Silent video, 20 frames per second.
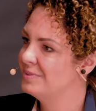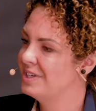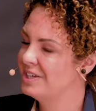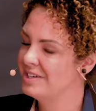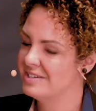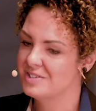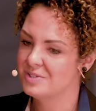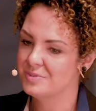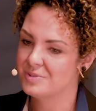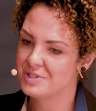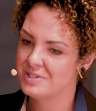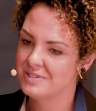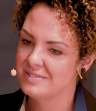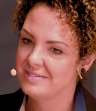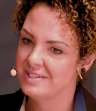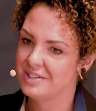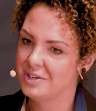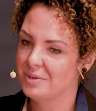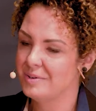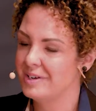you can do
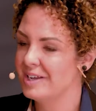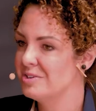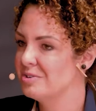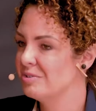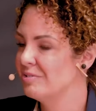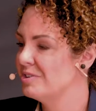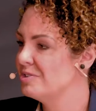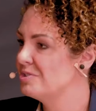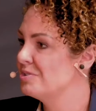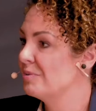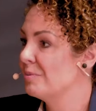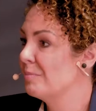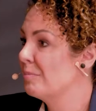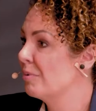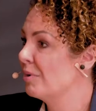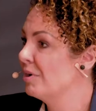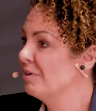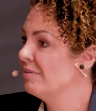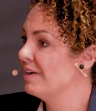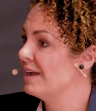an undergraduate
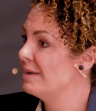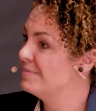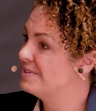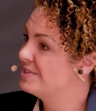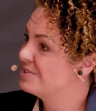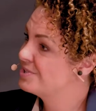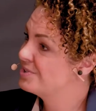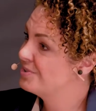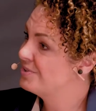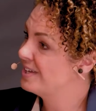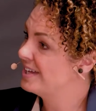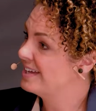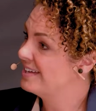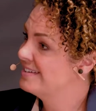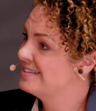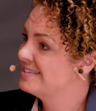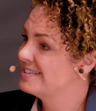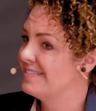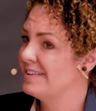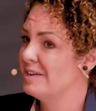program in 2
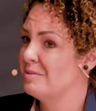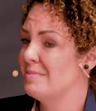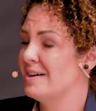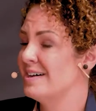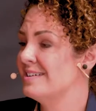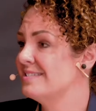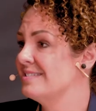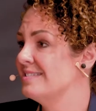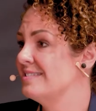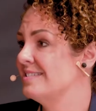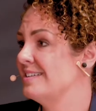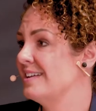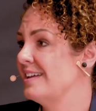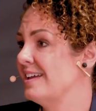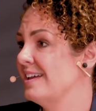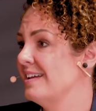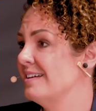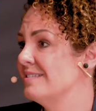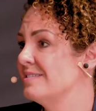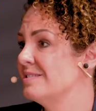years and then a master's in a year.